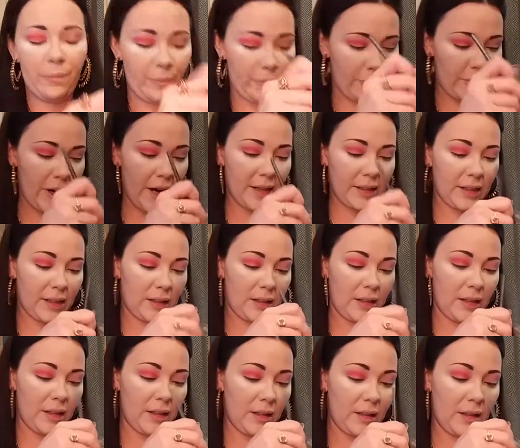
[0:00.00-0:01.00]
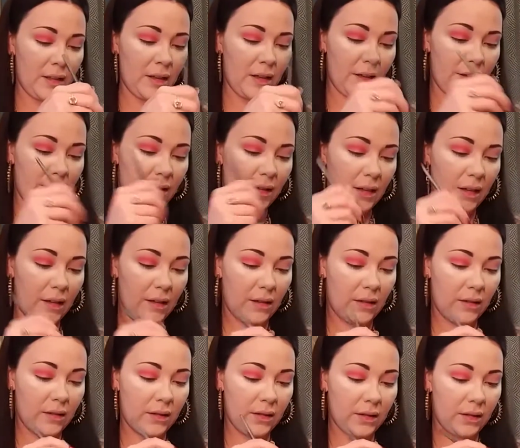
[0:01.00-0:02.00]
practically nothing
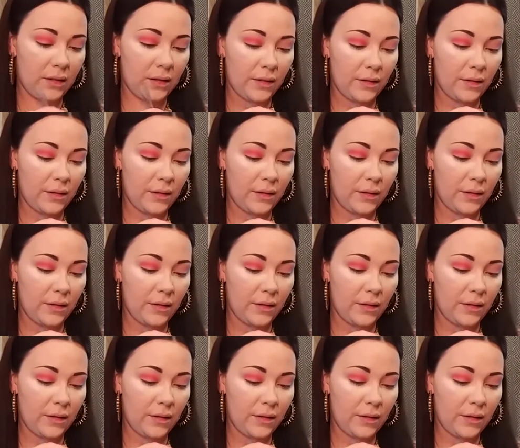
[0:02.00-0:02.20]
on